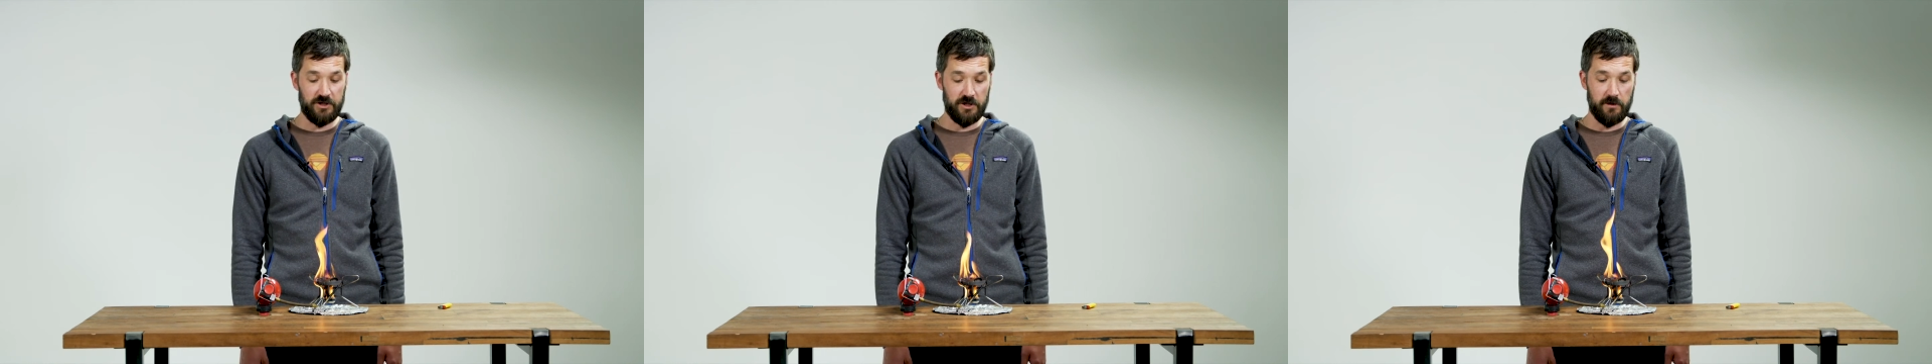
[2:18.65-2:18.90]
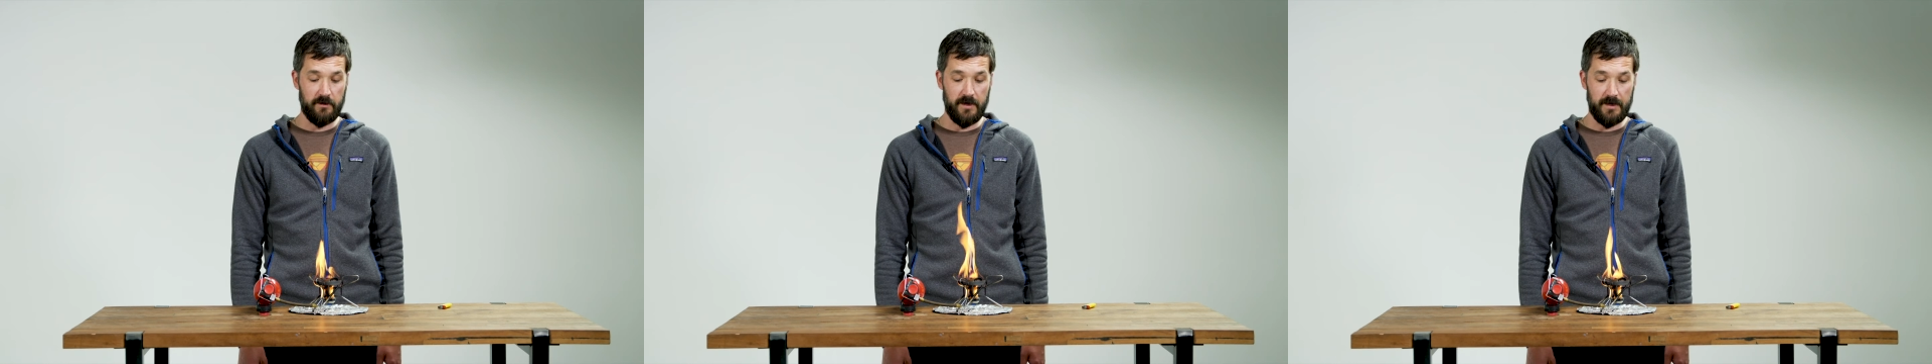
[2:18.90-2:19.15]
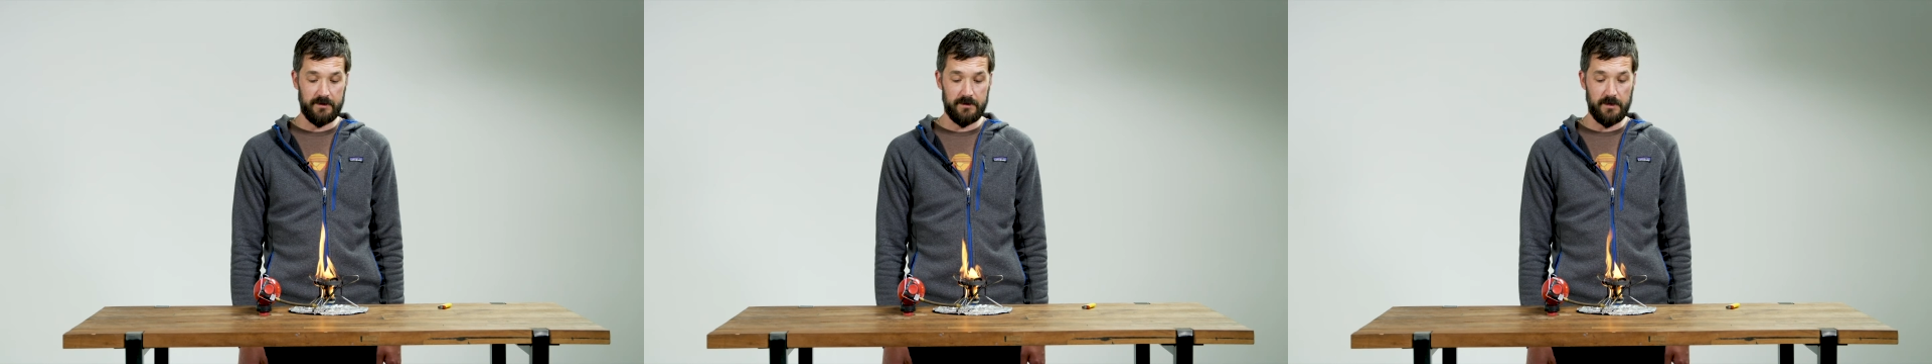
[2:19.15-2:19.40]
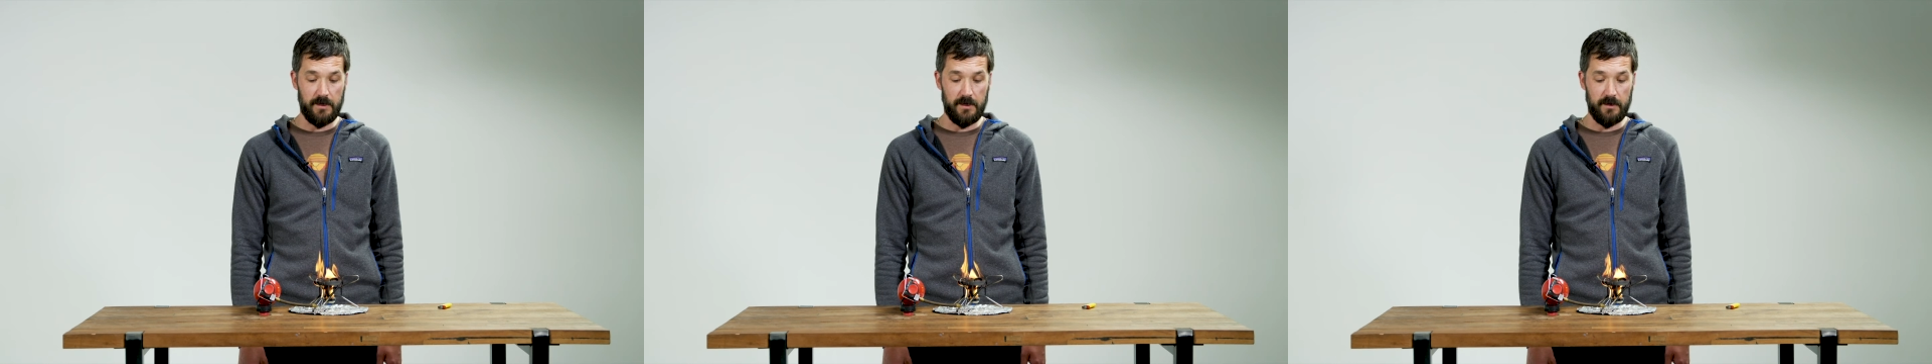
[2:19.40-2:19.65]
sure
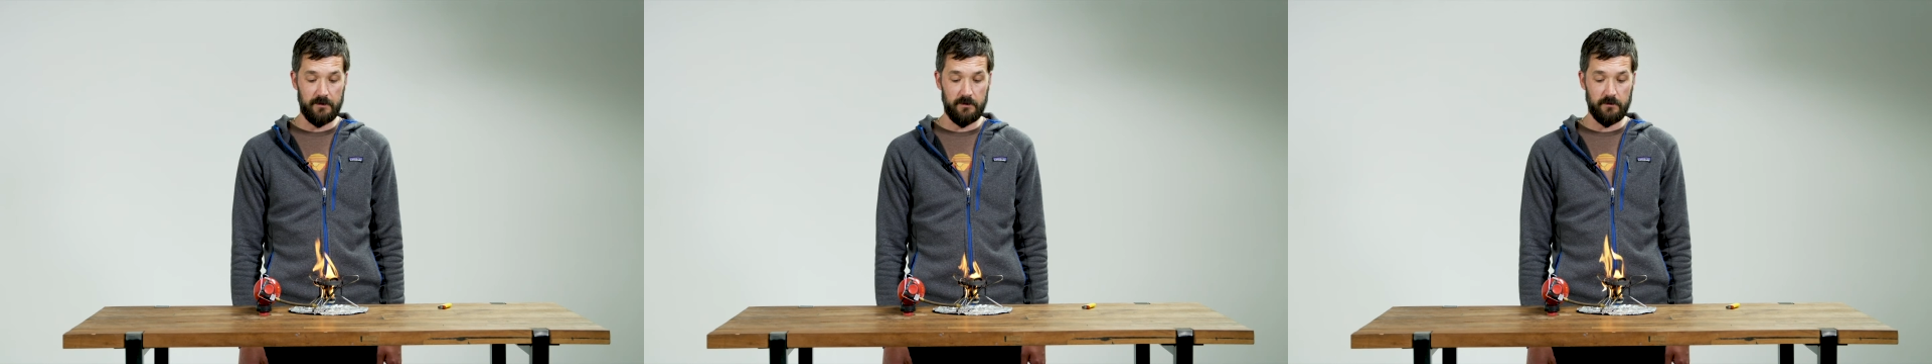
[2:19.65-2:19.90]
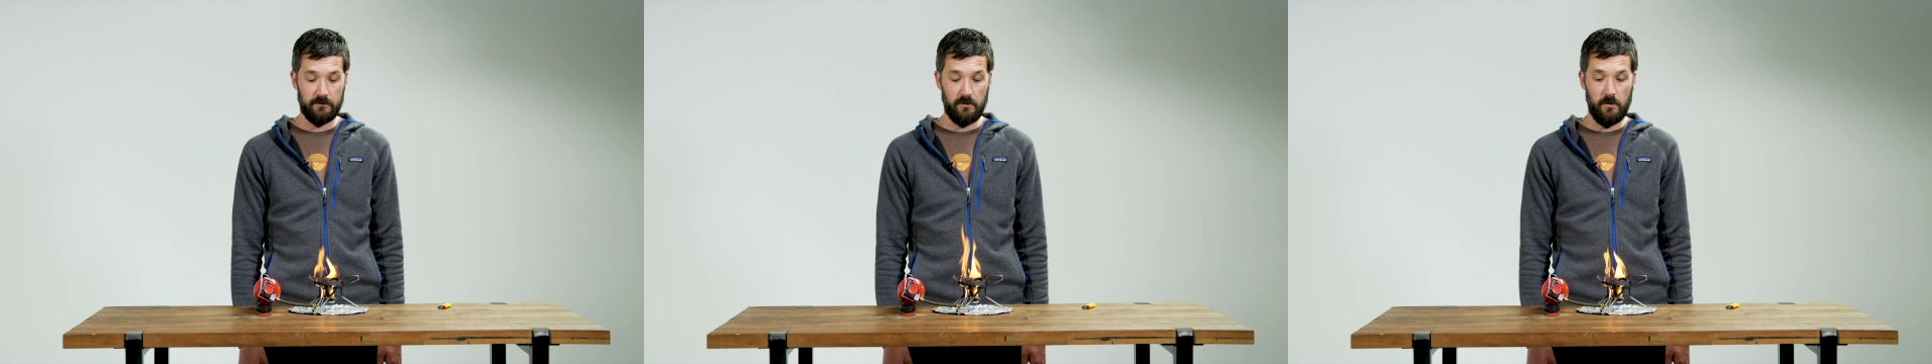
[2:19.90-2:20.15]
that you're